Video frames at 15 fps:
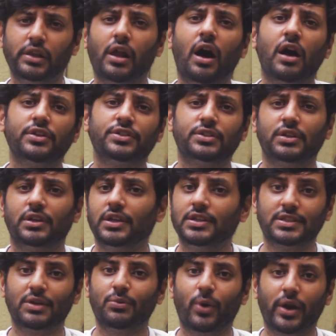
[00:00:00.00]
The last
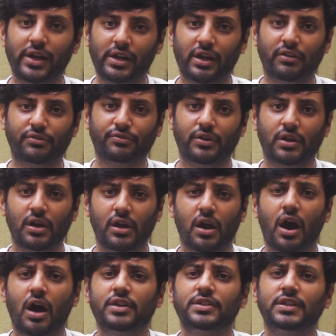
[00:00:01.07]
is the wildlife.
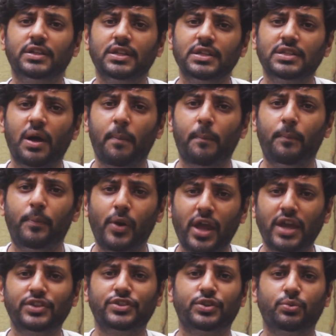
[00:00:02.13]
Our cities are
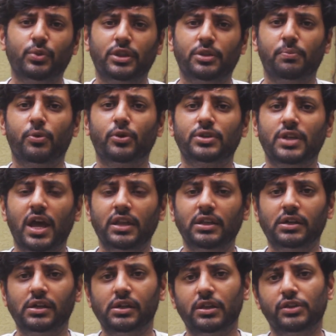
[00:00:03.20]
blessed with
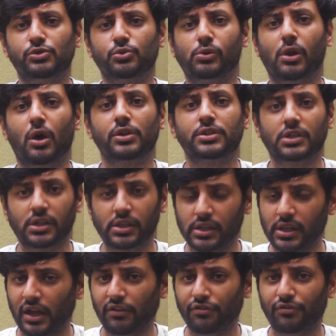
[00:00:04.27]
botanical and
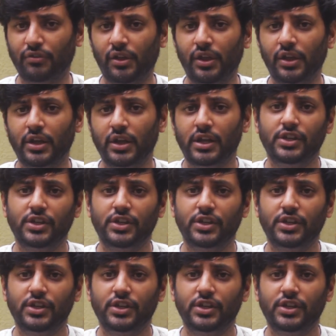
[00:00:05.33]
zoological life.